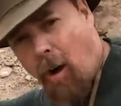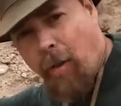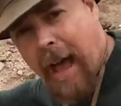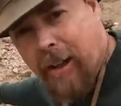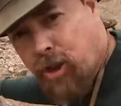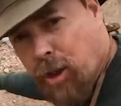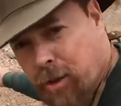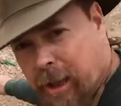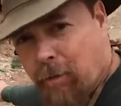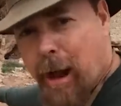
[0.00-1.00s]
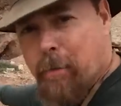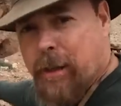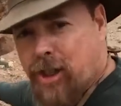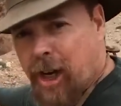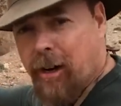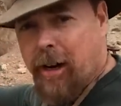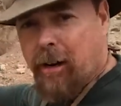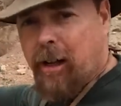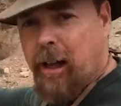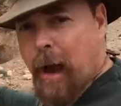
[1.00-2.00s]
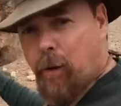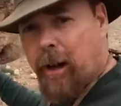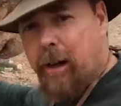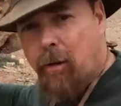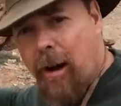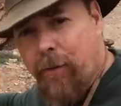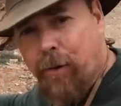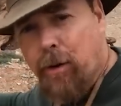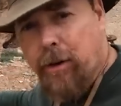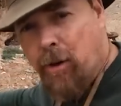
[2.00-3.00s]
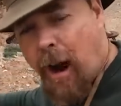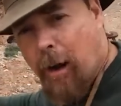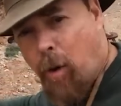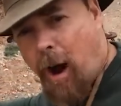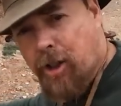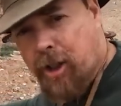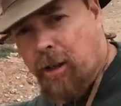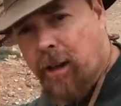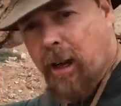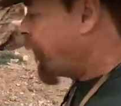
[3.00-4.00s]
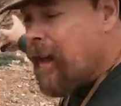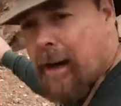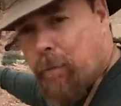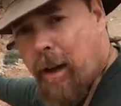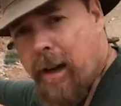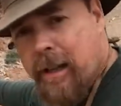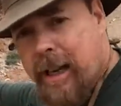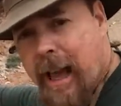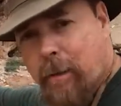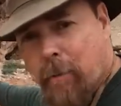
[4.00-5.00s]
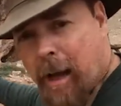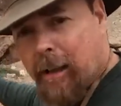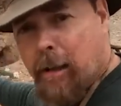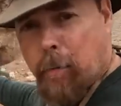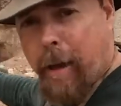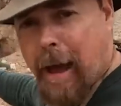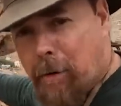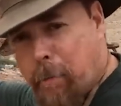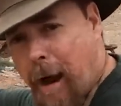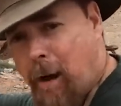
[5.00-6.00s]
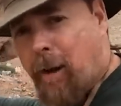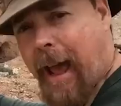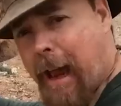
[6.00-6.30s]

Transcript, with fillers: all that juicy red material and we're gonna run it through a dry washer, and then I'm gonna take my little battery-powered